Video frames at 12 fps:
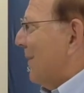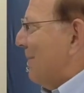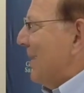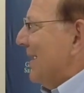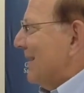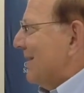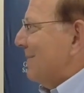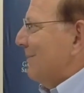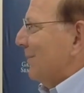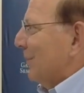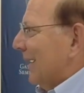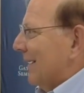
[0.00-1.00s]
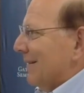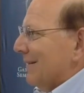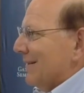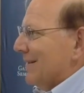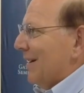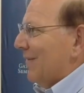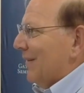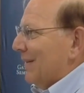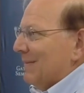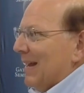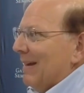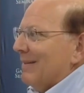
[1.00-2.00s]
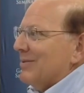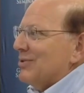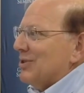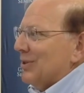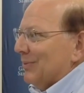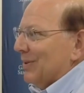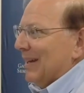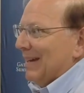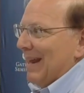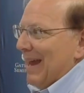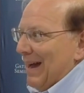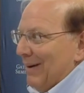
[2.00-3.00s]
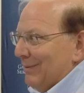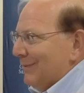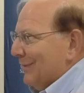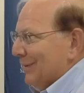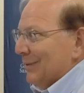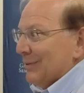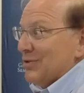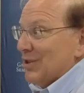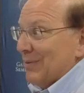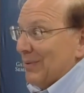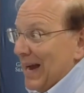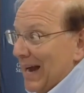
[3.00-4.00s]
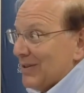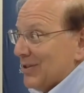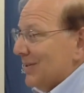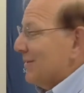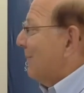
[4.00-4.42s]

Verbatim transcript: the bees bringing stuff and and oh. children can have allergic Allergies, reactions